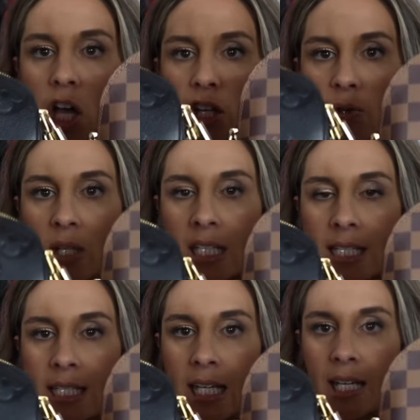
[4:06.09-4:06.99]
You can
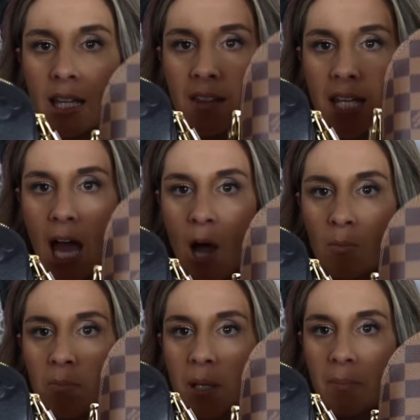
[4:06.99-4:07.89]
see that the
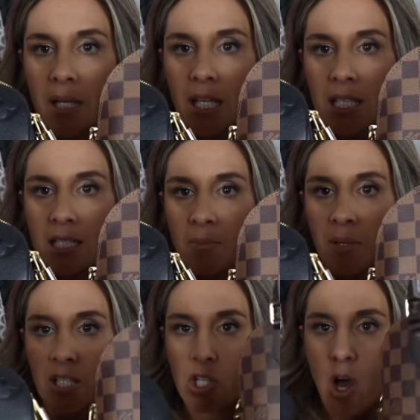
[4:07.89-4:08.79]
Alma B B is a
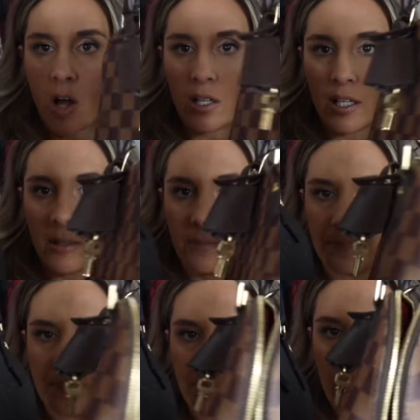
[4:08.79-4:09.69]
bit taller
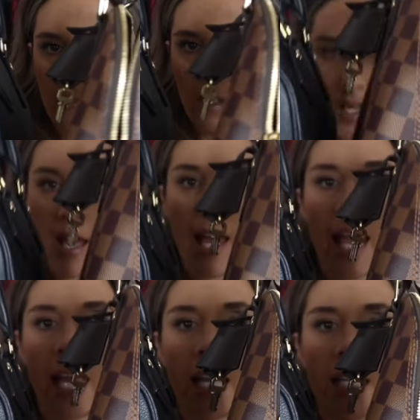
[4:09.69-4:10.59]

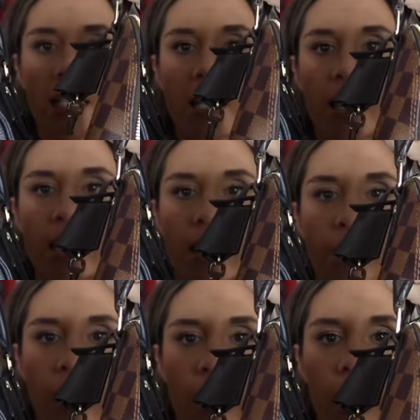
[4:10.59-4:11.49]
and the
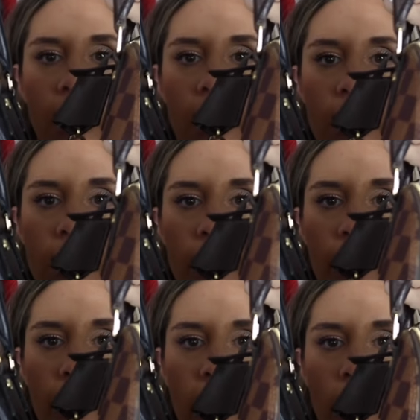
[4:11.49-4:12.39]
Speedy is a
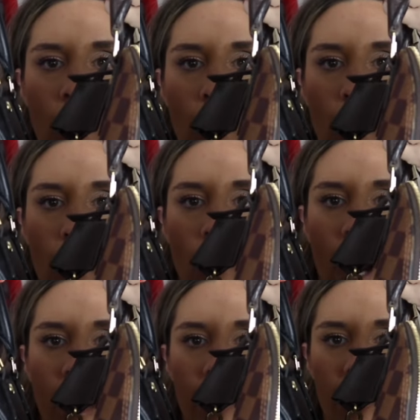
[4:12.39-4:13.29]
bit
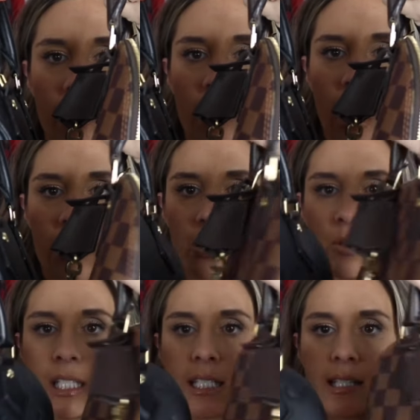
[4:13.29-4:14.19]
wider, as you
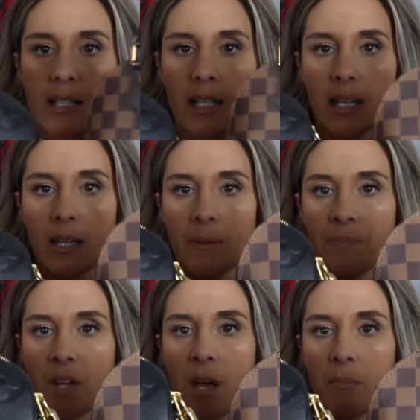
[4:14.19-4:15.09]
can see,
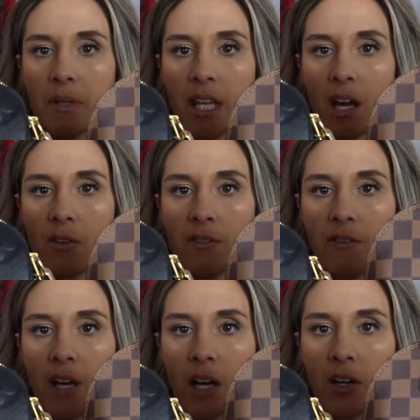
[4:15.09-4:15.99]
but they are
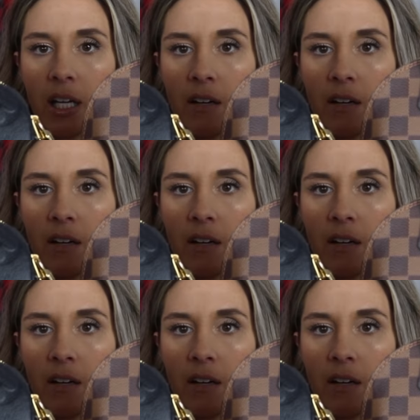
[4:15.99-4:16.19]
very,